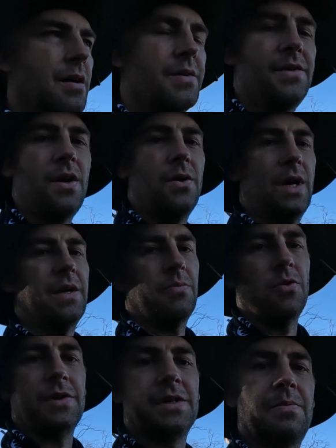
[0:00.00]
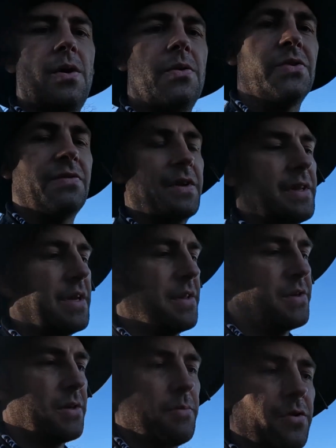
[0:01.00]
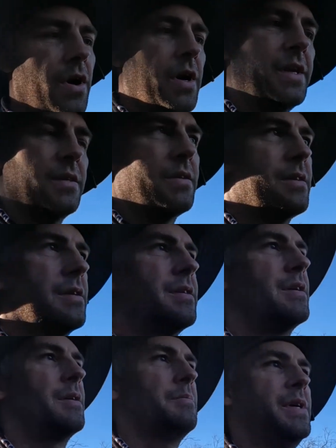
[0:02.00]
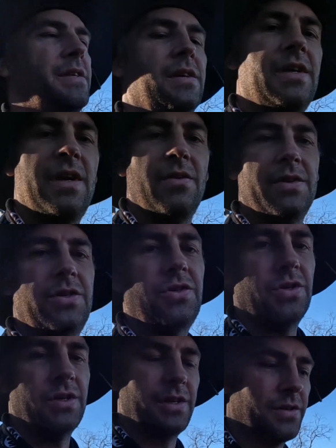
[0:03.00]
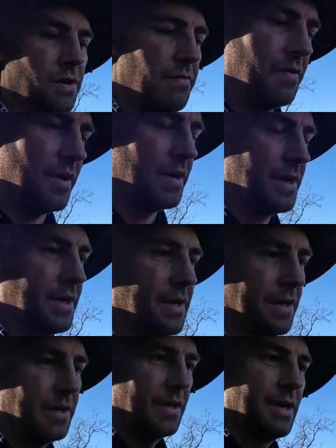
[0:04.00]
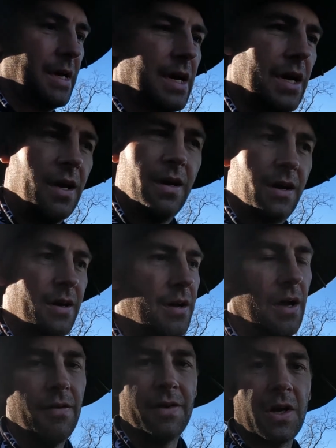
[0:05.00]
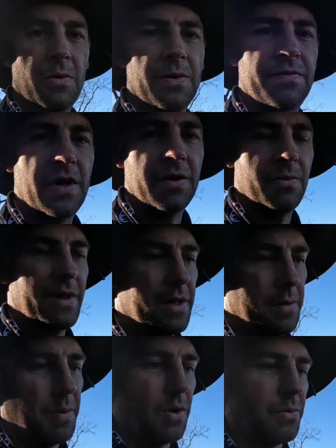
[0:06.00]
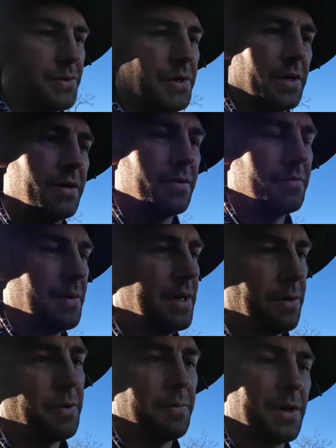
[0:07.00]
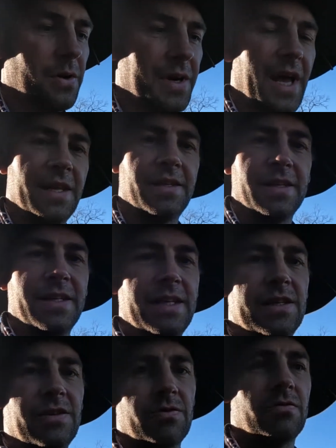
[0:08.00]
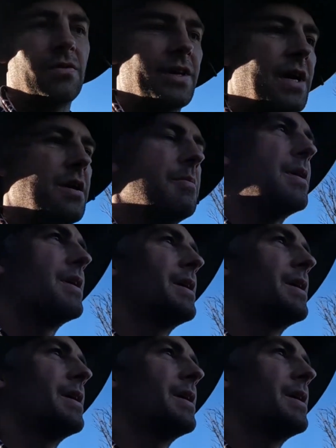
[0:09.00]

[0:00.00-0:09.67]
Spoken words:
So glad I brought these poles. I think they're the surprise piece of kit on this journey so far. I think I would have done it without the poles, and I would have been on hands and knees crawling up.